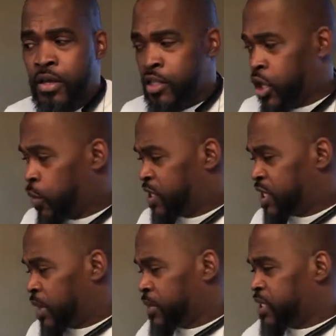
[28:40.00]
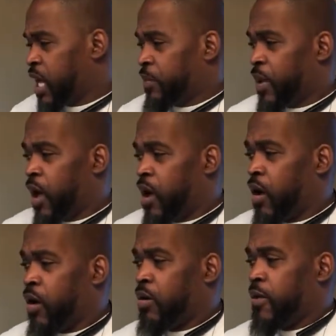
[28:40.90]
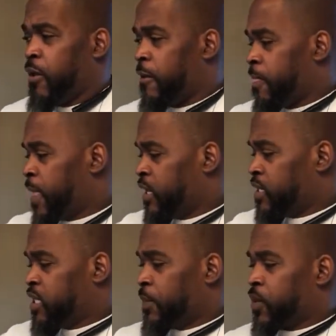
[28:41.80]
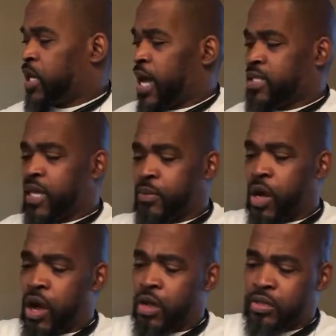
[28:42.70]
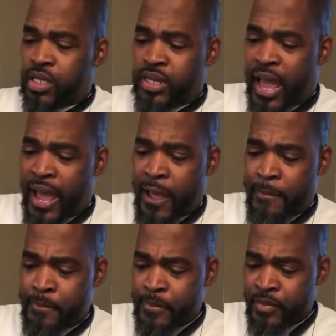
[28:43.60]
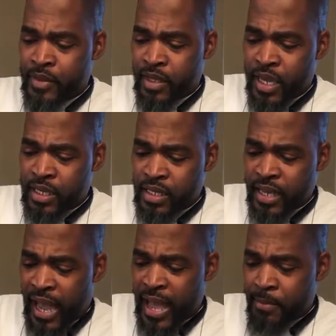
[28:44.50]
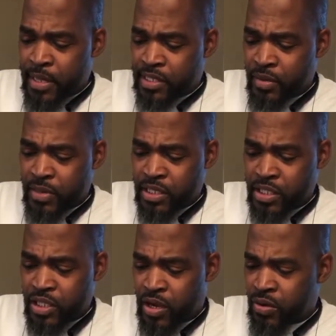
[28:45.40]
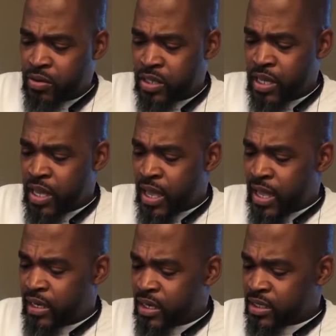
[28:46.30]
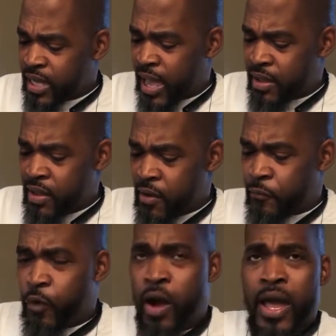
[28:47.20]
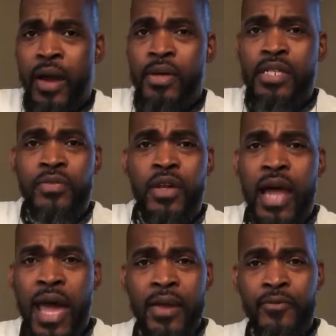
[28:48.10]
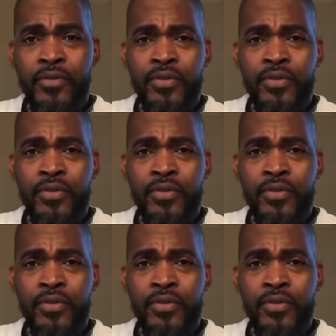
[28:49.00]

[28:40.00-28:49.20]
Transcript: So we sum this up all in a simple concept called the dime. And the dime, Mr. and Mrs. Jones, it looks at 4 areas of your life.